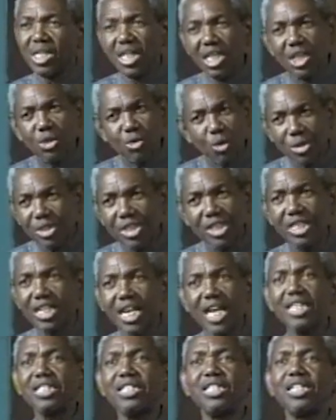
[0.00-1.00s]
it was in
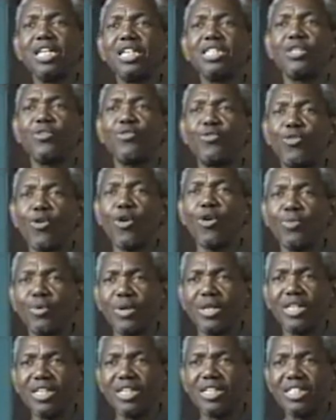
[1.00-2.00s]
1984
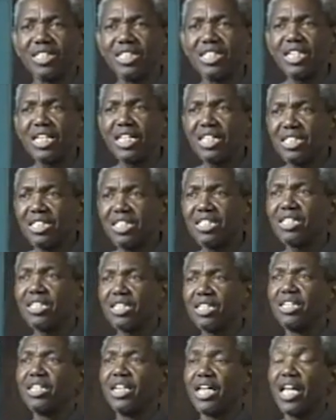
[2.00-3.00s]
we did
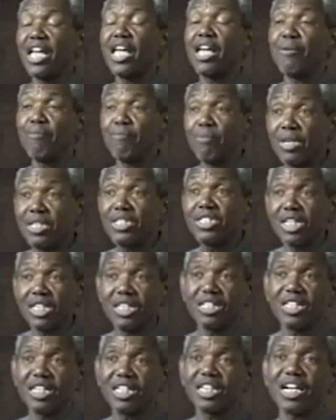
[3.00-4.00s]
a
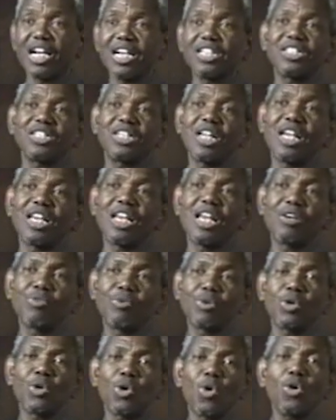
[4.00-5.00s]
meeting in Kasinala.
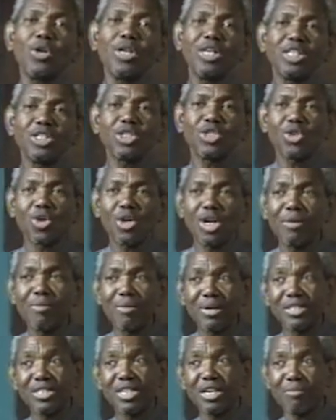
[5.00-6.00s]
We call it
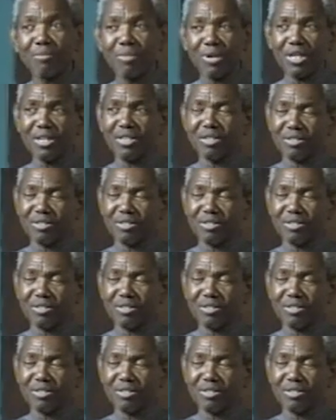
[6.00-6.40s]
Solemn Assembly.